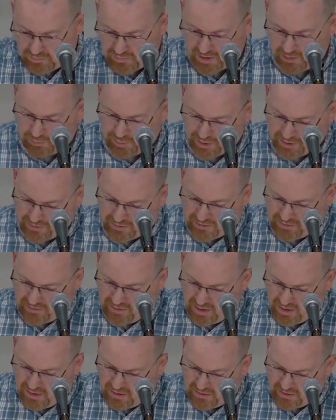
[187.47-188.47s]
my brethren,
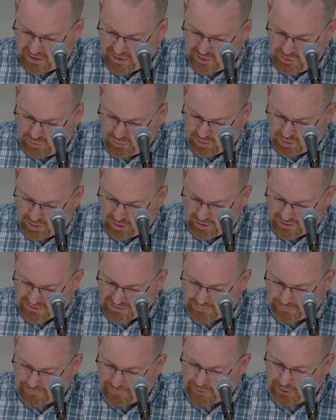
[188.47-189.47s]
that you are
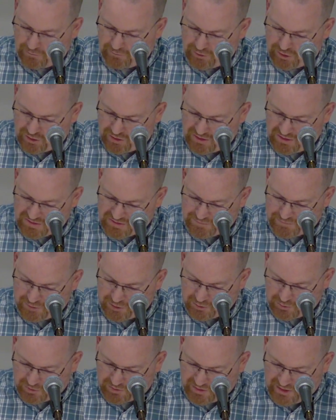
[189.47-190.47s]
also full of goodness, filled with